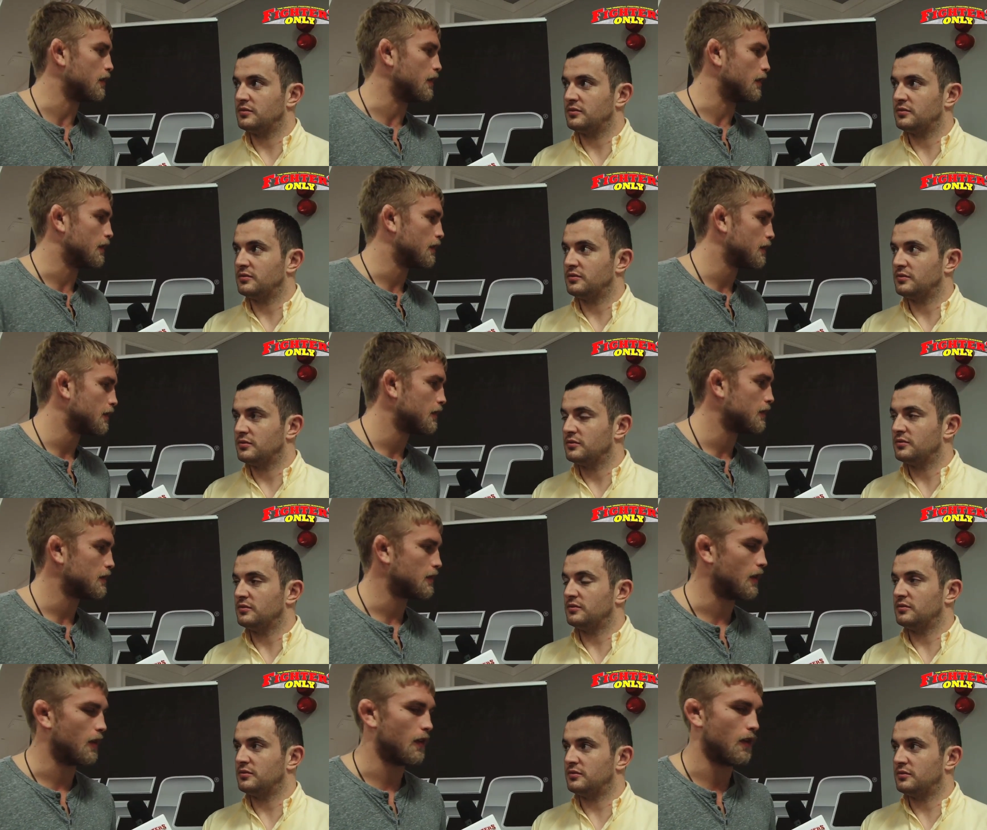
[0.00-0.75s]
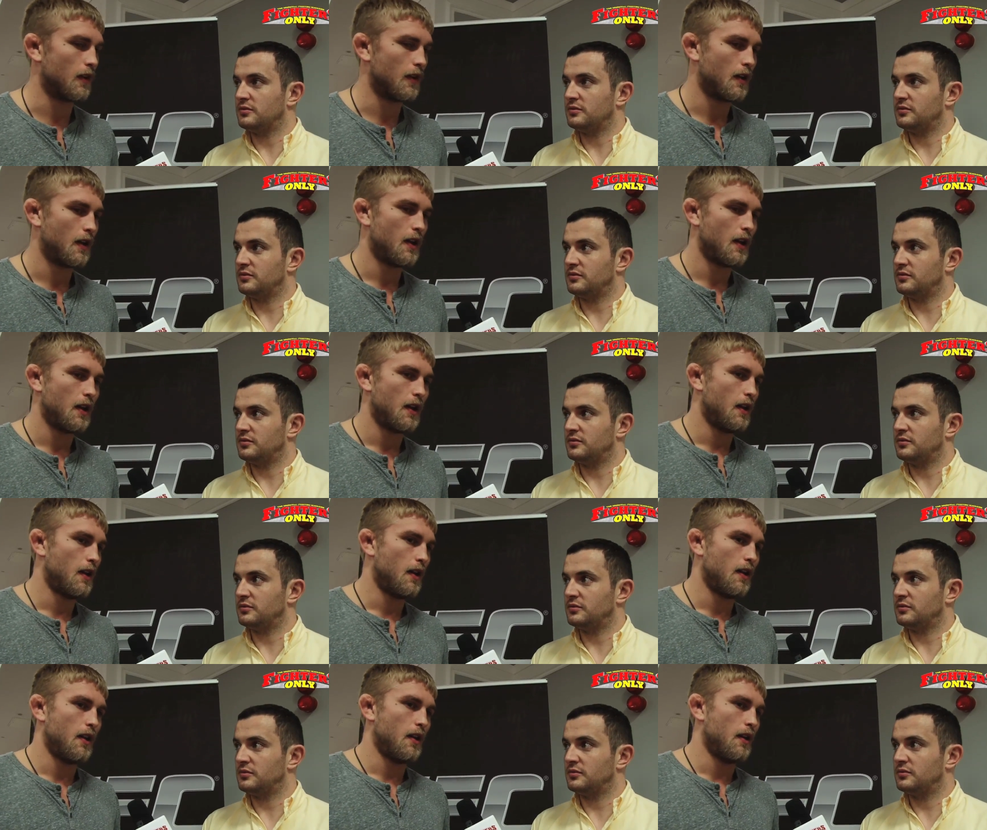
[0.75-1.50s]
Speaker 1: there. Mm. So.
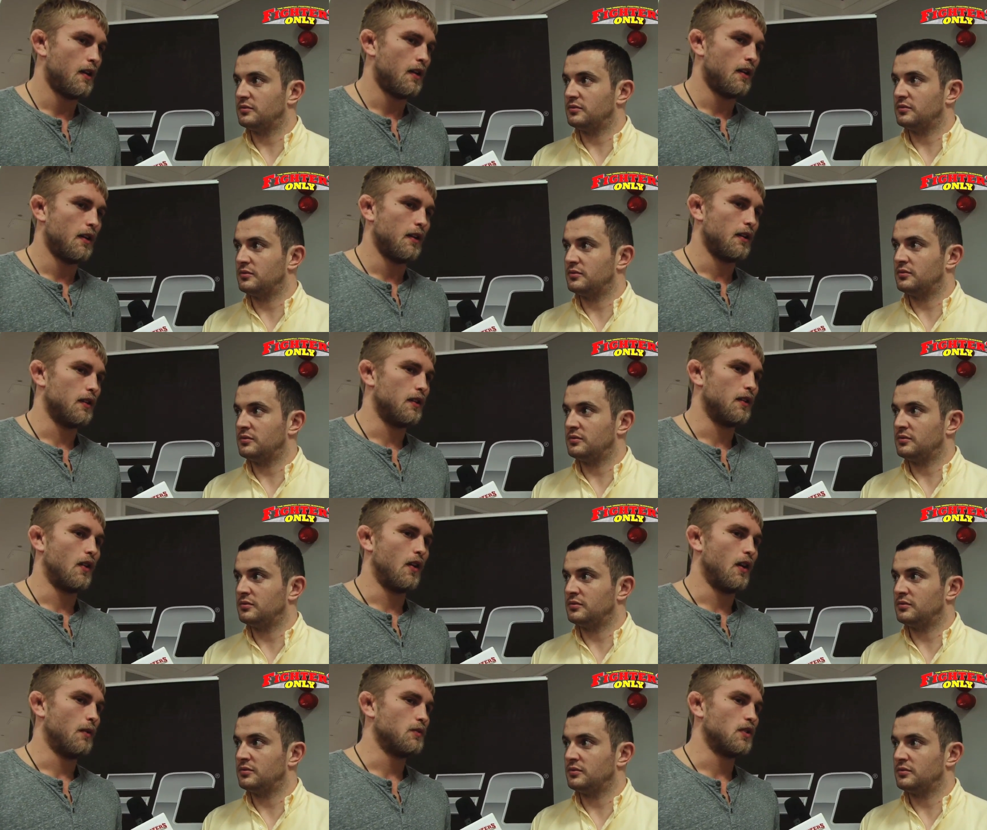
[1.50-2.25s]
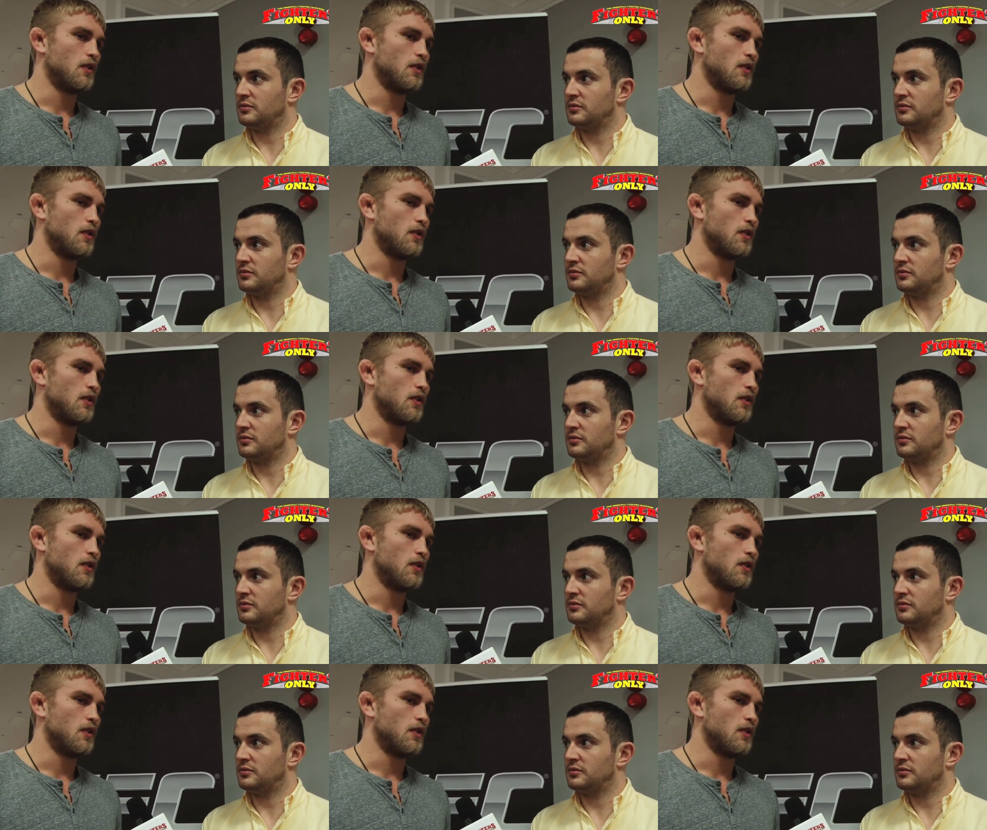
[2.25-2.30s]
You know, I'm